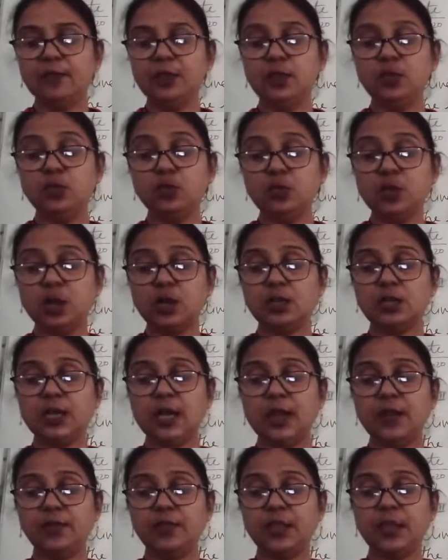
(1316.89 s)
We do not
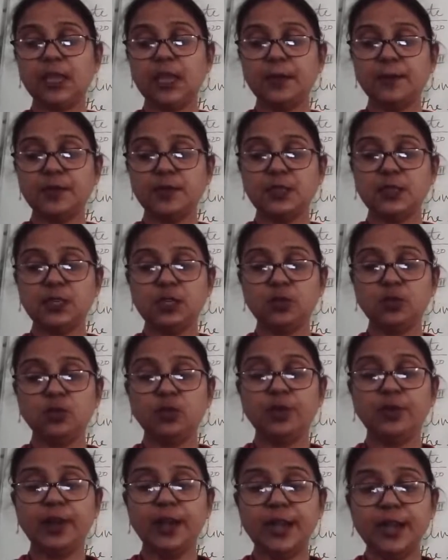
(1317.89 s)
have the capacity
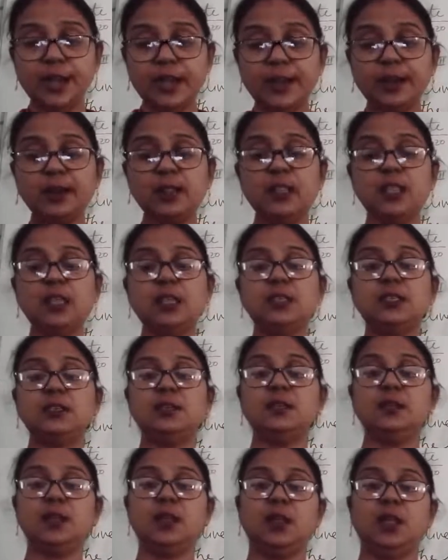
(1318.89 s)
to render
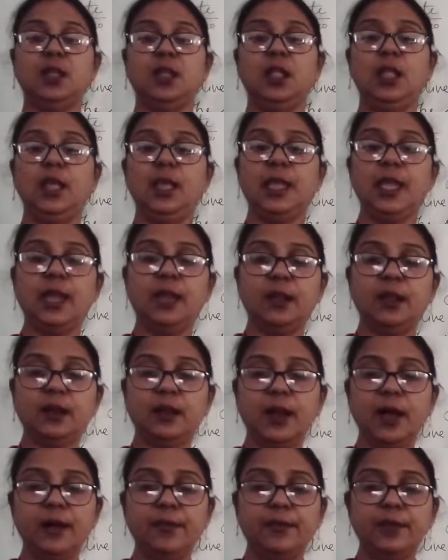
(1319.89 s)
these
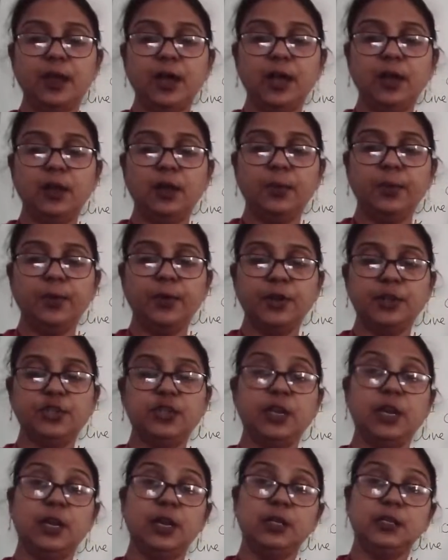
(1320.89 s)
aircraft
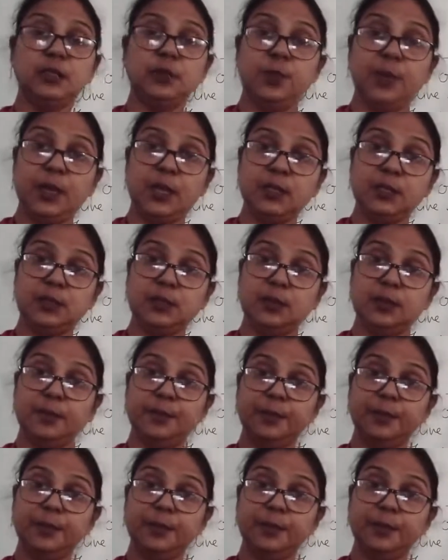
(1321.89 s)
unoperational in space.